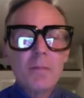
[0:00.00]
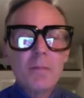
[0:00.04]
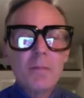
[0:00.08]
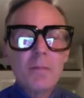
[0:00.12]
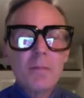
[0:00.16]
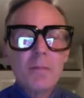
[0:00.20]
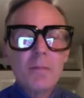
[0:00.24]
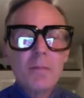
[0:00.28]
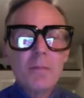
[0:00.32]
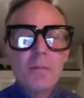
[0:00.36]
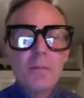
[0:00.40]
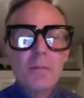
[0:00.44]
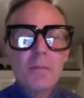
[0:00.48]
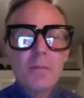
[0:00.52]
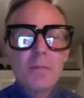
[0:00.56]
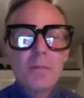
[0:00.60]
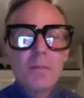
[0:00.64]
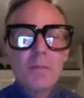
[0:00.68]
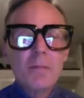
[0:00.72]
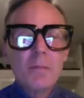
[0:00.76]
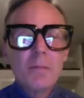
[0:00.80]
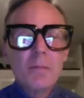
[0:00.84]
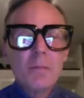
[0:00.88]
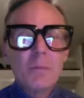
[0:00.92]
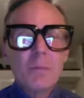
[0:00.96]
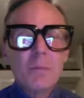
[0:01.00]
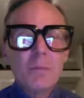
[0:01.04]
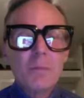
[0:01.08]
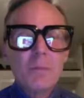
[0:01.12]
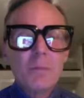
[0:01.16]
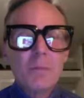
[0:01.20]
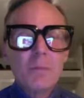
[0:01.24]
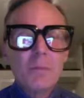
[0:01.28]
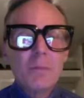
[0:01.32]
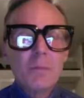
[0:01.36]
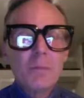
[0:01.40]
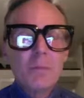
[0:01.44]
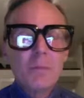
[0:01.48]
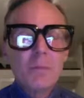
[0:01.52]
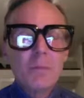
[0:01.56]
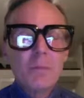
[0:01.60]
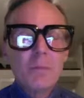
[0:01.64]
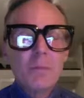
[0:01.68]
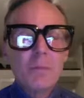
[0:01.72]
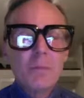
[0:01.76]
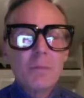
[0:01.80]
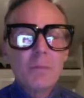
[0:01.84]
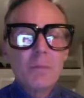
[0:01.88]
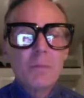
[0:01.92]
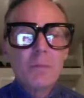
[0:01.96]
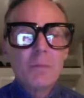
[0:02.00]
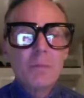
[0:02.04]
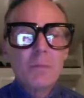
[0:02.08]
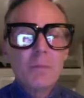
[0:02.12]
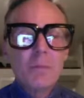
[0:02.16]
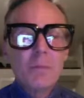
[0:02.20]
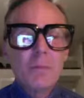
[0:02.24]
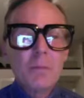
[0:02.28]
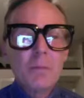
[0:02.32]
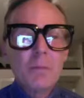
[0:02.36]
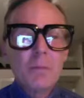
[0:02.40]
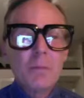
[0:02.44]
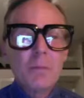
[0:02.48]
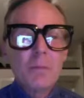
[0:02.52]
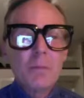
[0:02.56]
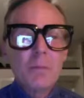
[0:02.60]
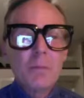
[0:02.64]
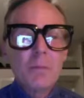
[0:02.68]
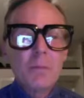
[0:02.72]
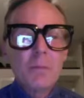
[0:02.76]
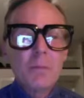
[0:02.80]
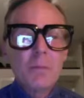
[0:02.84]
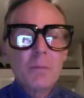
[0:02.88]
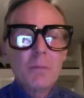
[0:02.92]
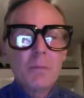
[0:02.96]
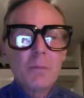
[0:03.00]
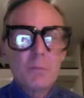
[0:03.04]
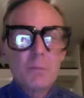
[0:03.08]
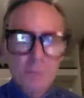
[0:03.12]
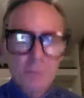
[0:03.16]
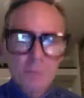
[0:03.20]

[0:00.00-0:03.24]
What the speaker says: This person isn't speaking.